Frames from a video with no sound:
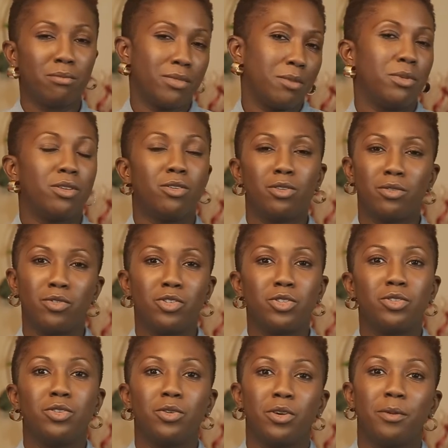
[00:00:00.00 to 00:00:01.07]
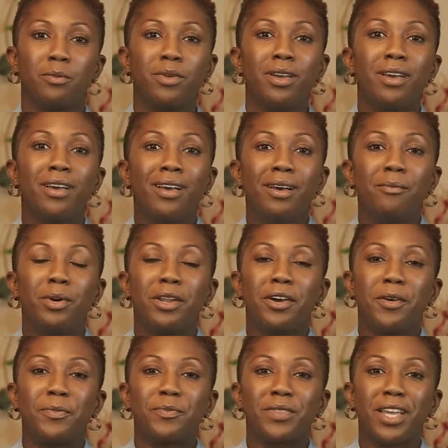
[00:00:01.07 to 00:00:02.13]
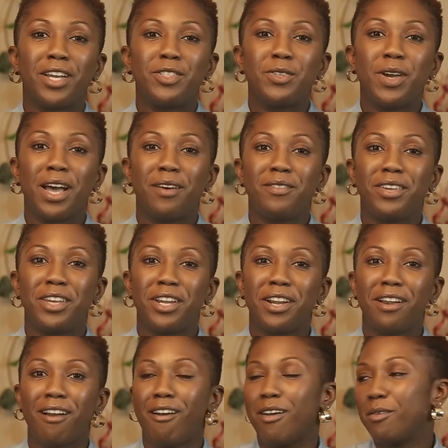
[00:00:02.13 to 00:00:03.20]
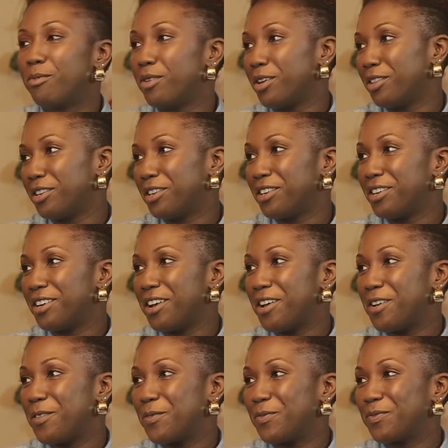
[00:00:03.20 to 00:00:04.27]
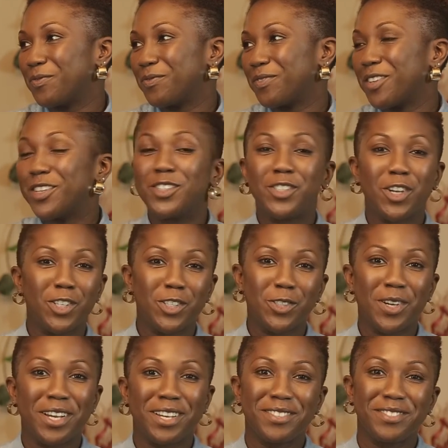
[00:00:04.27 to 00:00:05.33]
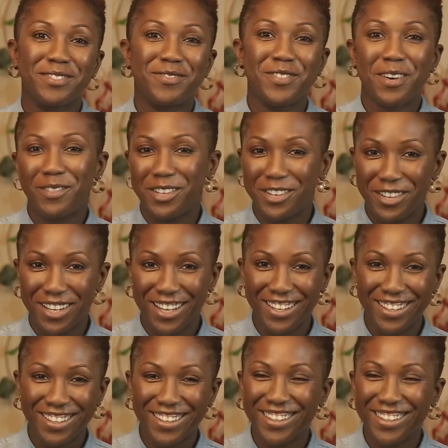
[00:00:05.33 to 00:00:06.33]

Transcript: I mean, all of you should know him. But um, I do have here our brother um, Joshua Bamiloye.